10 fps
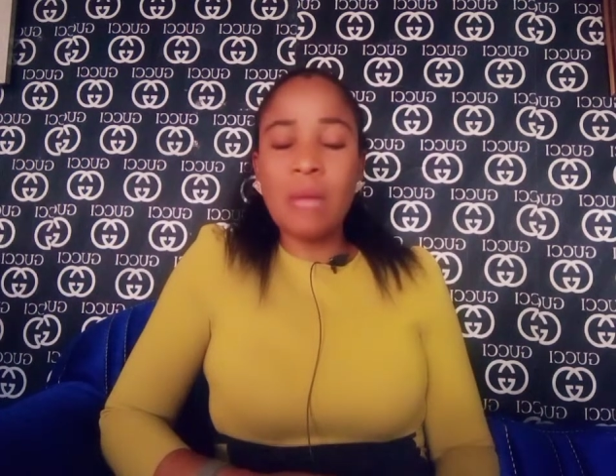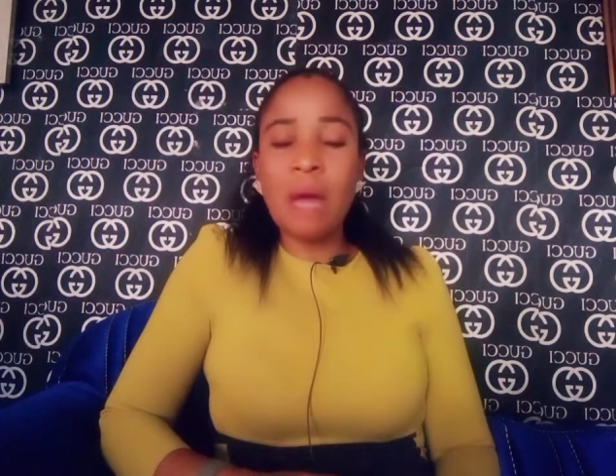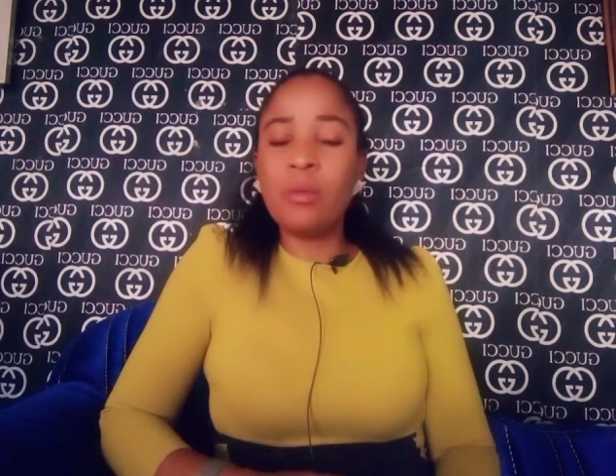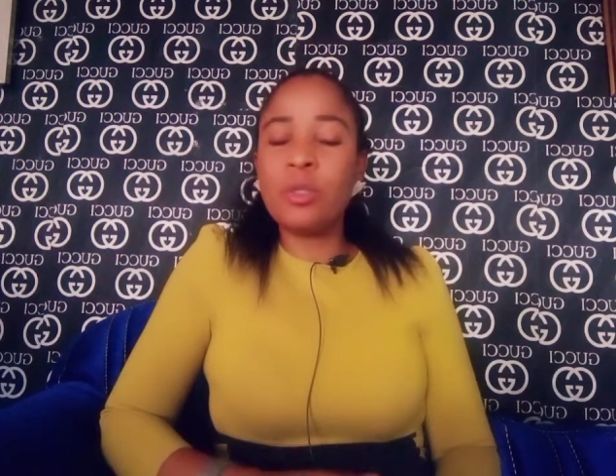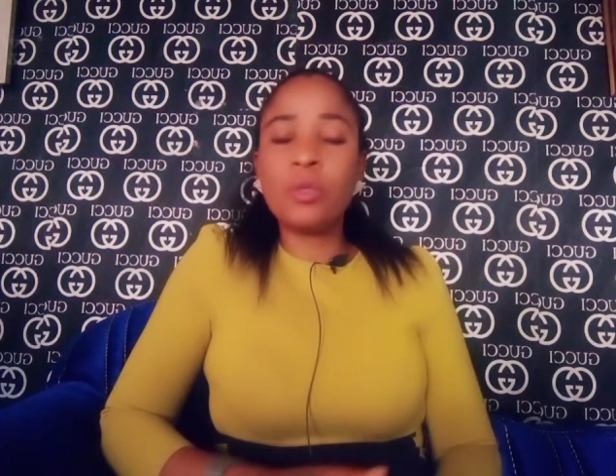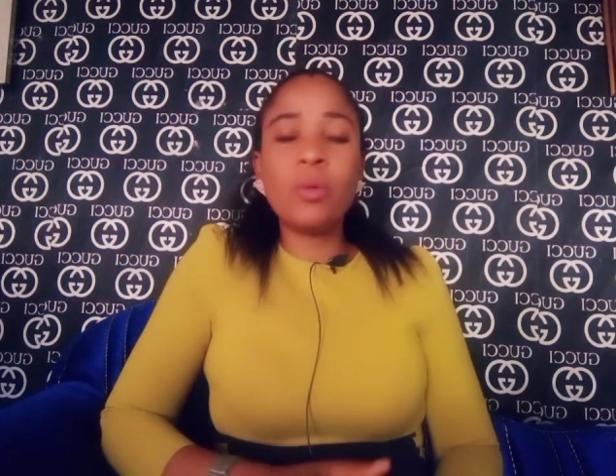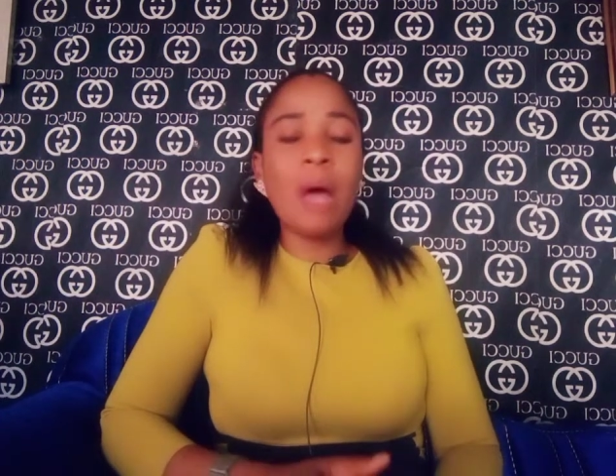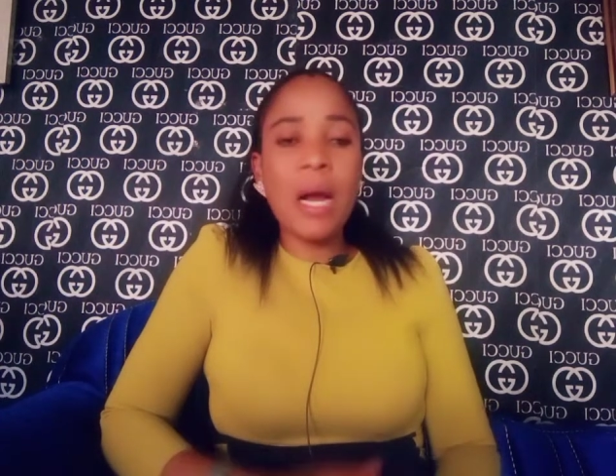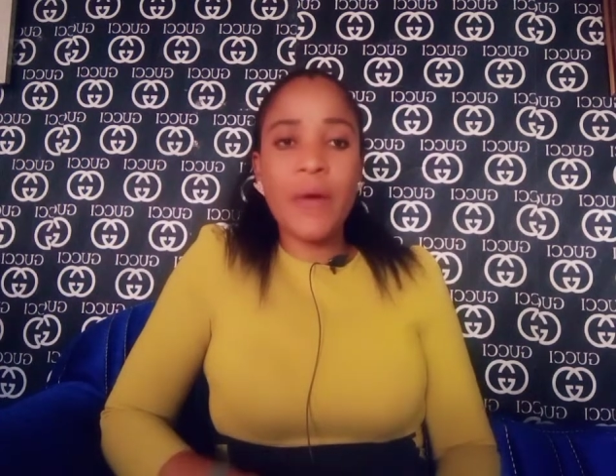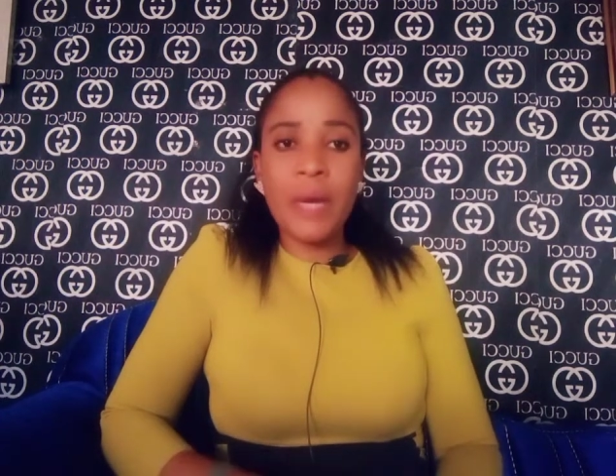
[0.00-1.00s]
I was so
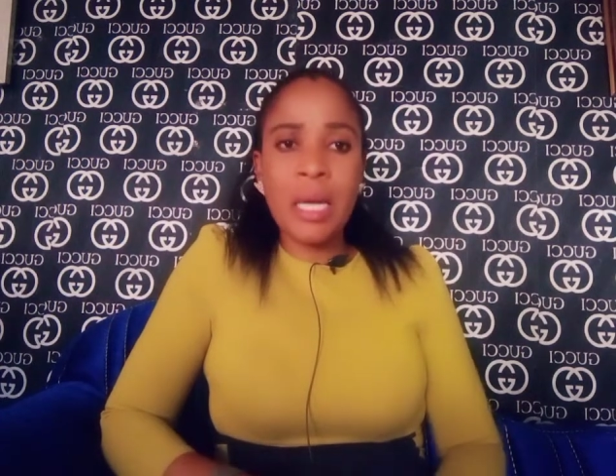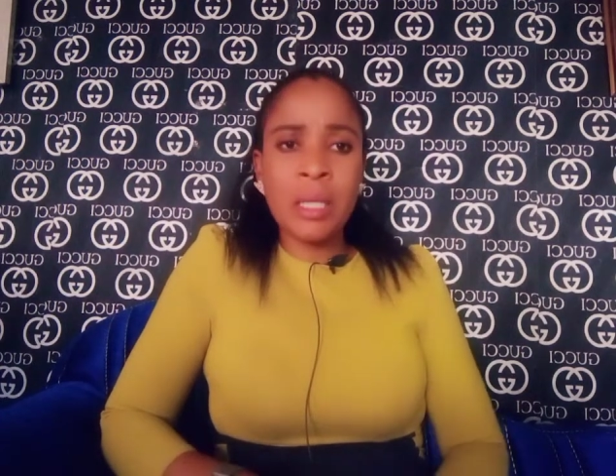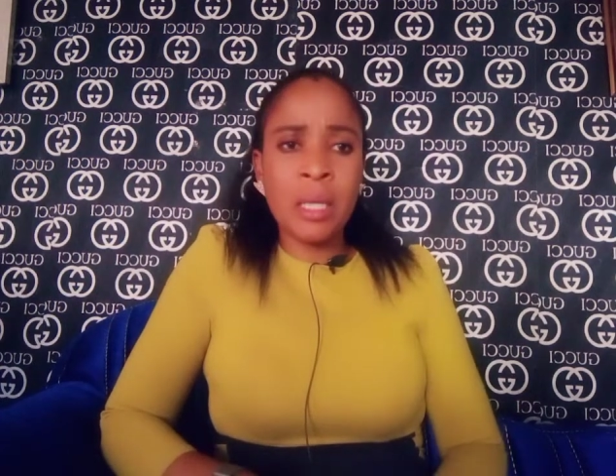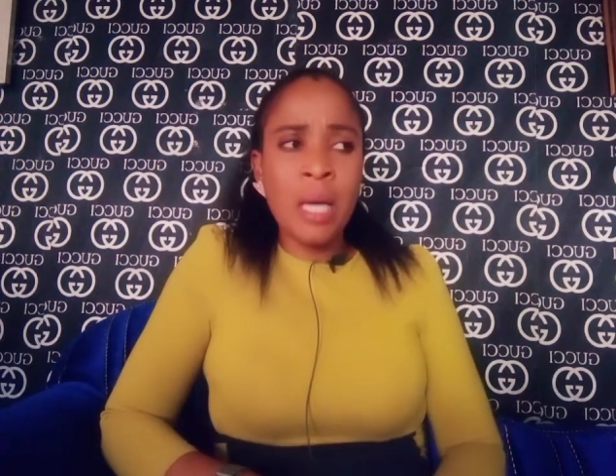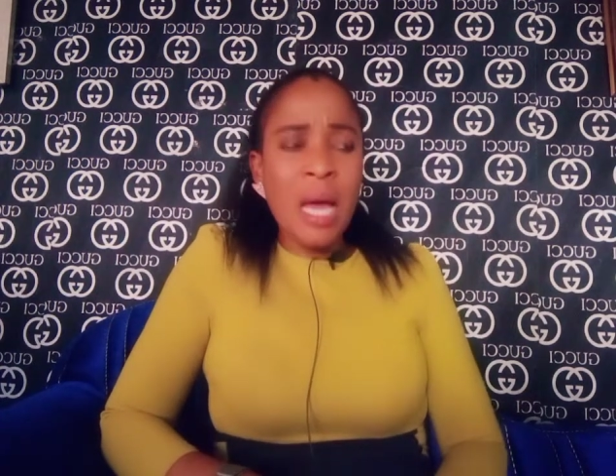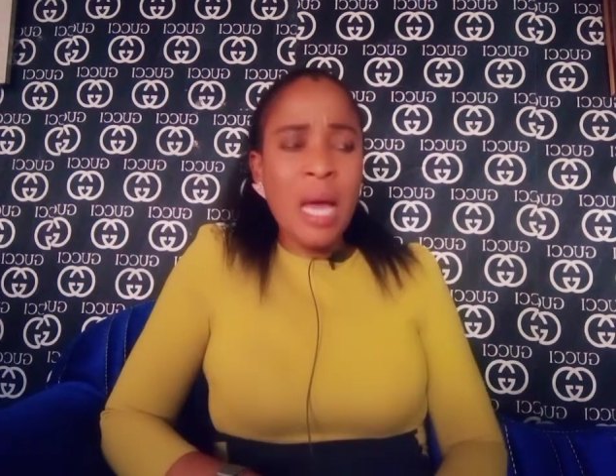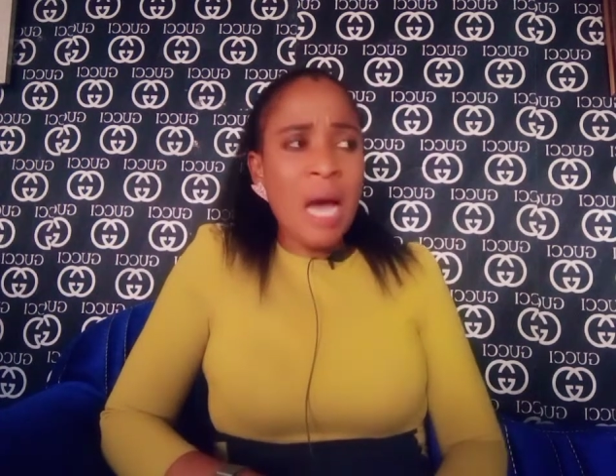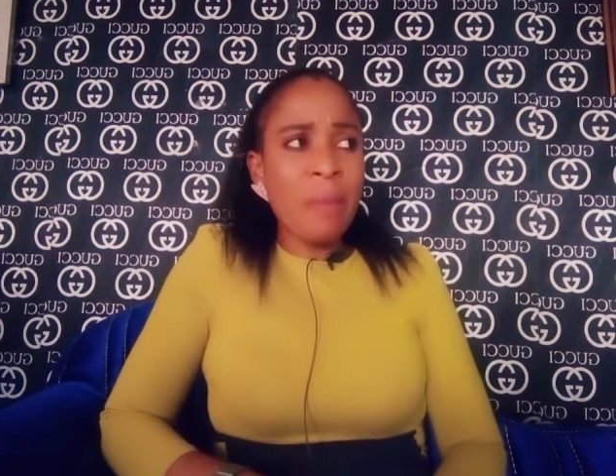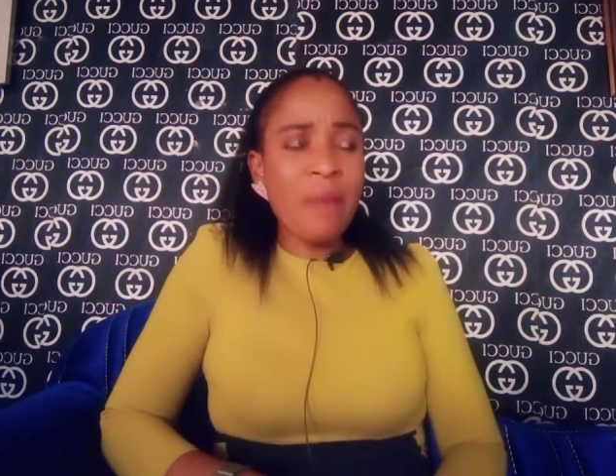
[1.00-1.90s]
angry that day, and my